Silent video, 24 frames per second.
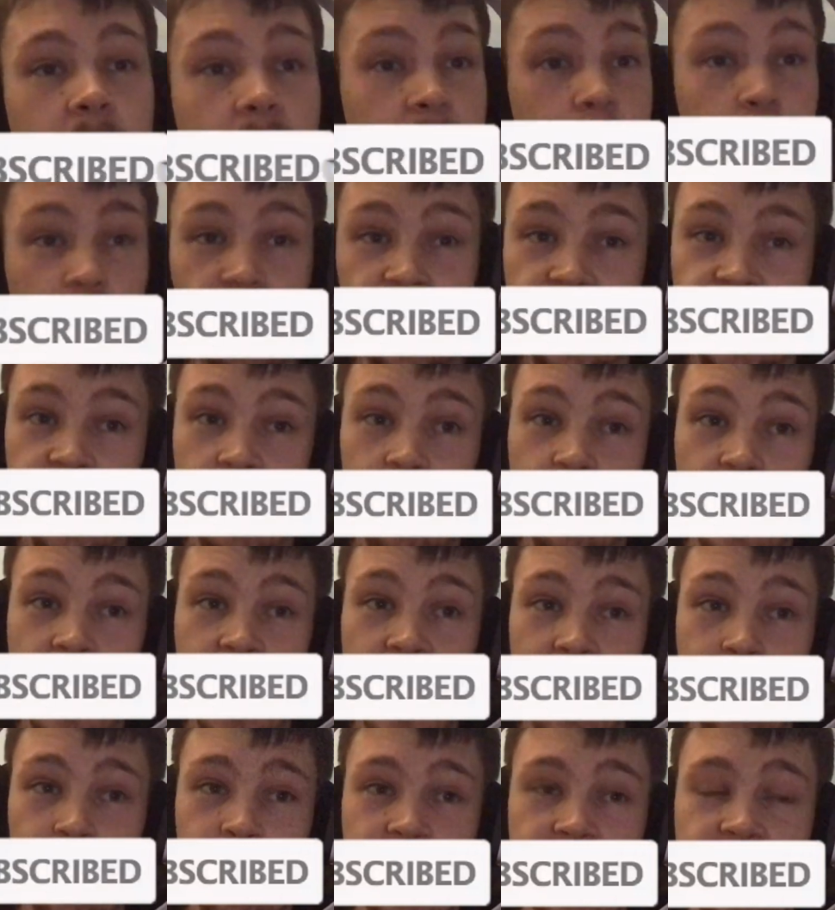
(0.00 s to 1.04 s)
And we'll see what
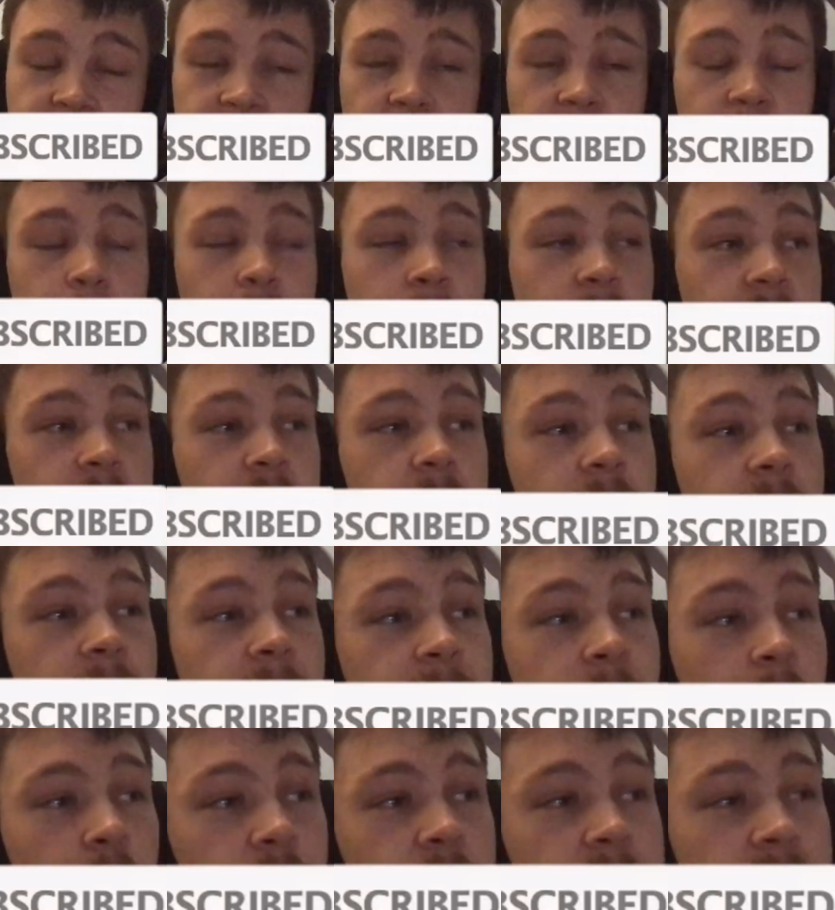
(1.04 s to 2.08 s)
happens in Match Week
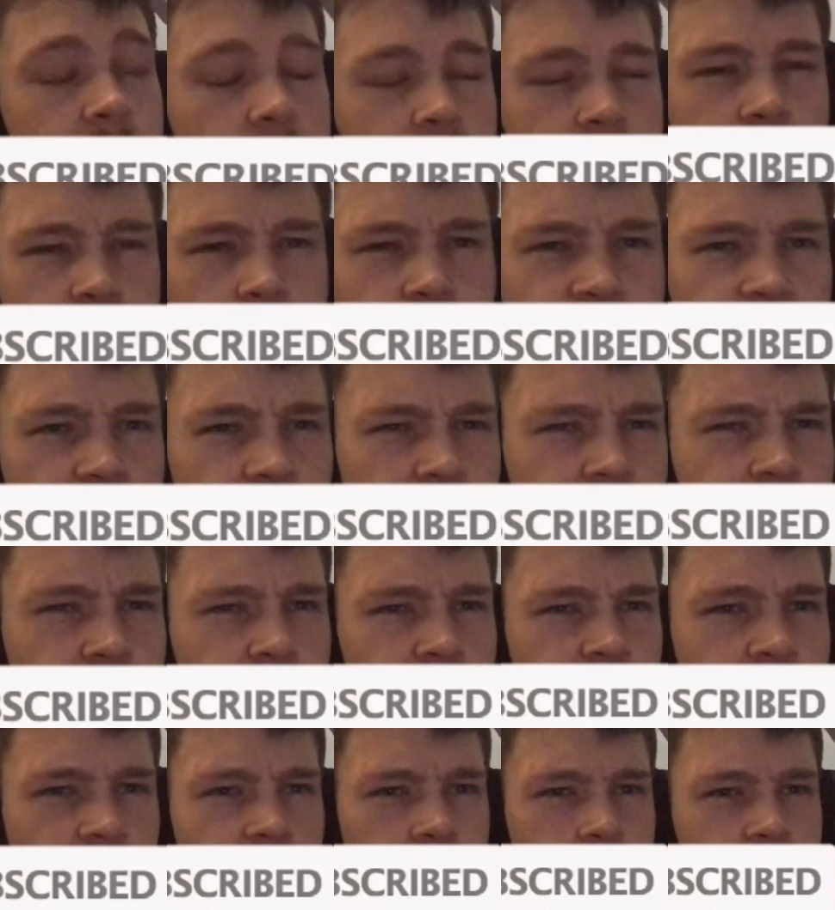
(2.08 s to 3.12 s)
14. Some very
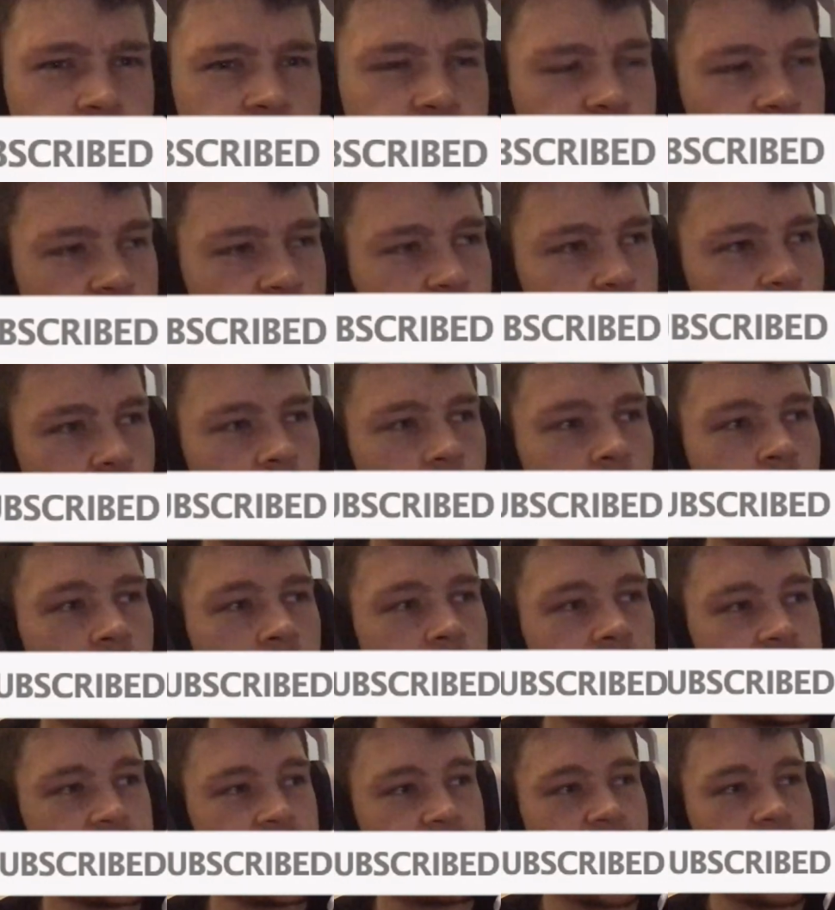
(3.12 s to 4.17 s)
good games, for sure.
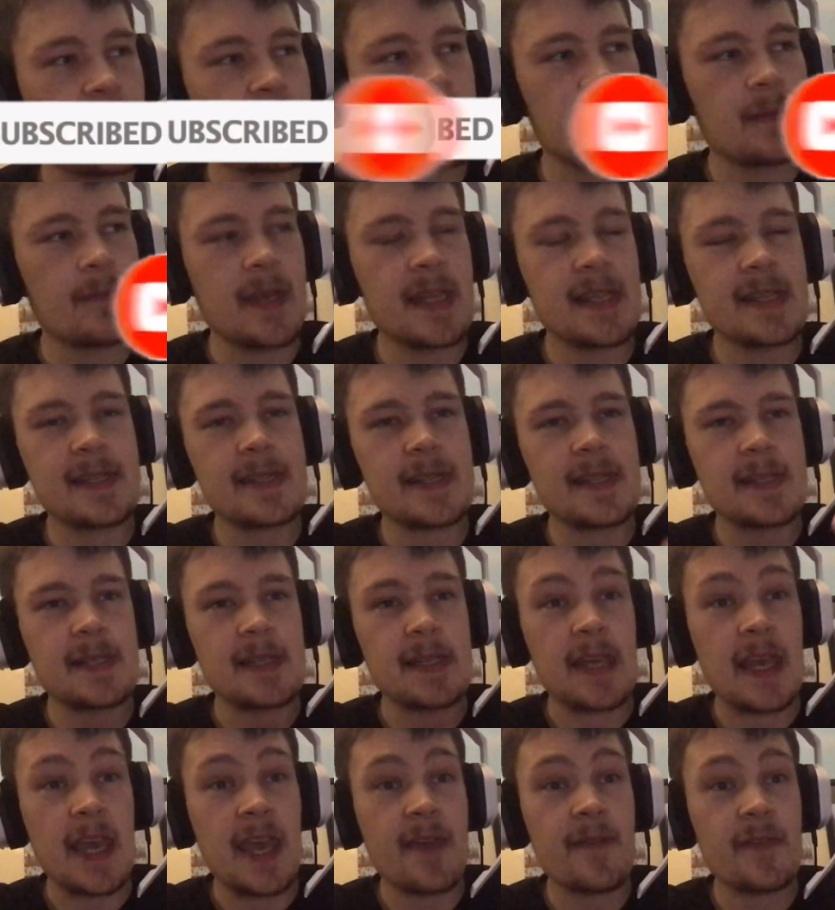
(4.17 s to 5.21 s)
Southampton Man
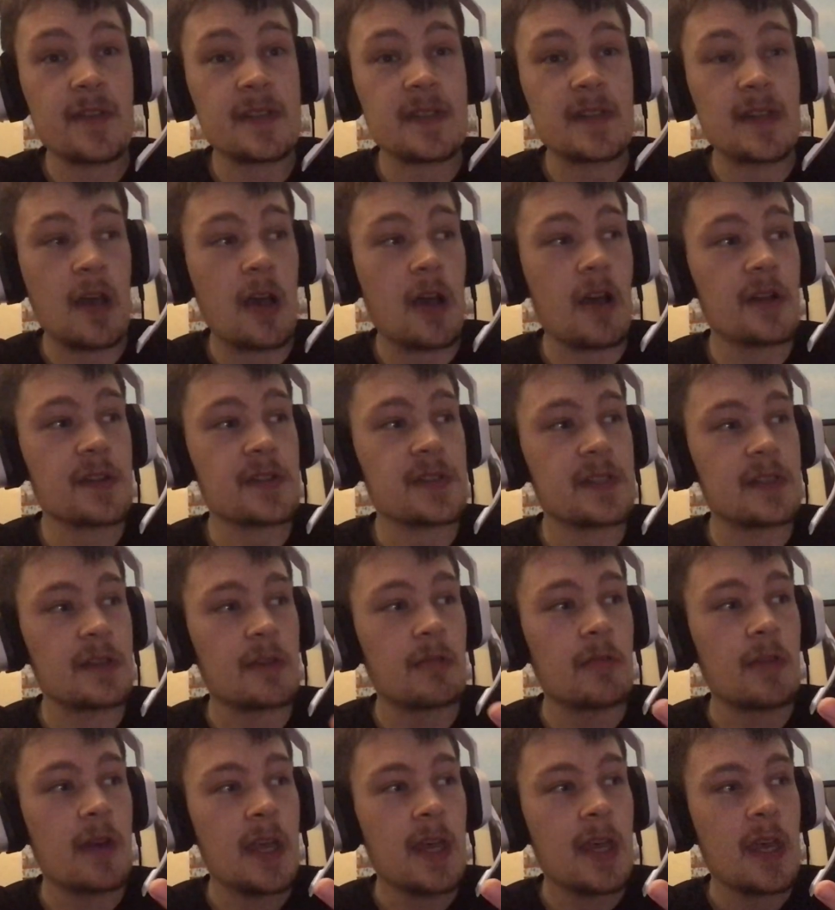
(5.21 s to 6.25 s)
City, Everton
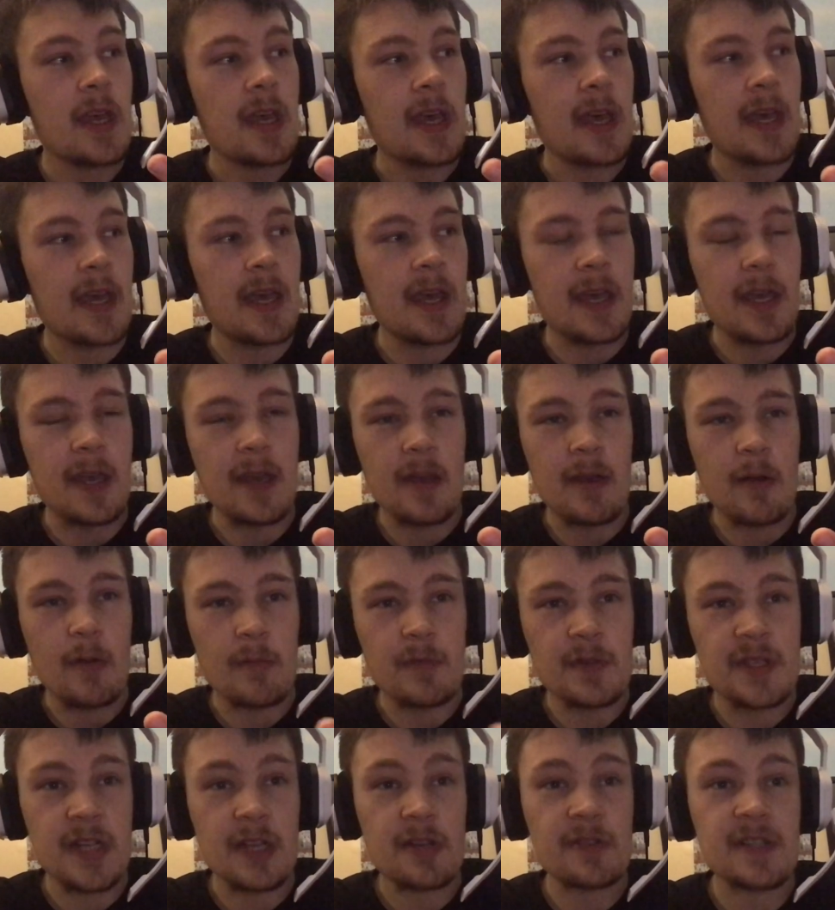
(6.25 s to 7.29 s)
Arsenal,
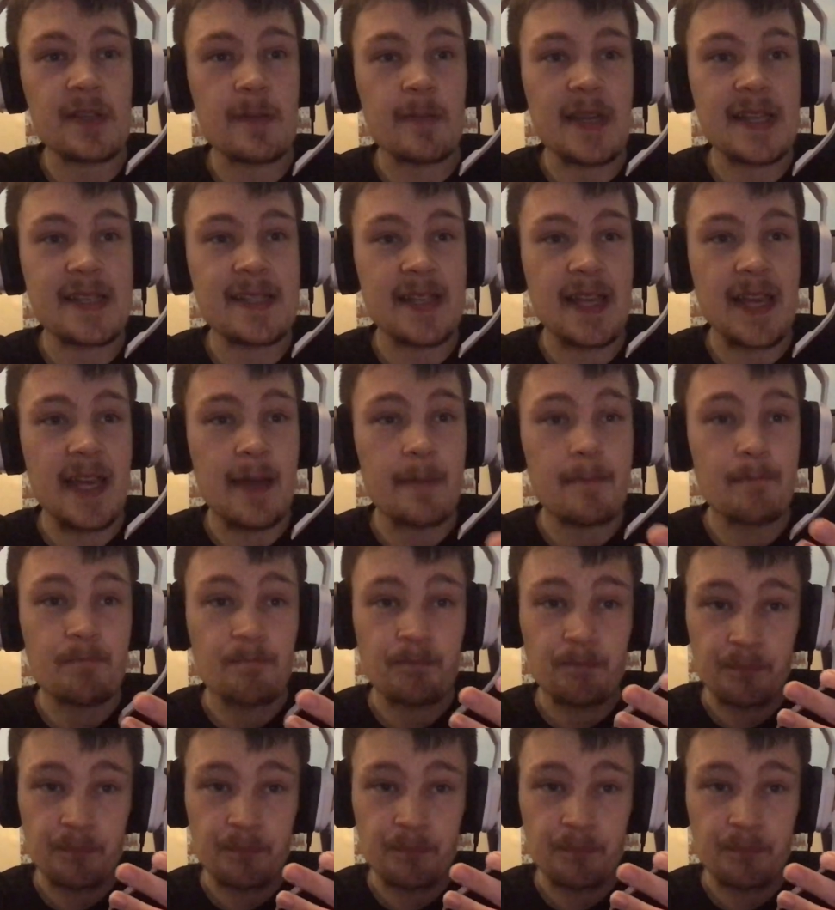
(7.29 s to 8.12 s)
Chelsea West Ham,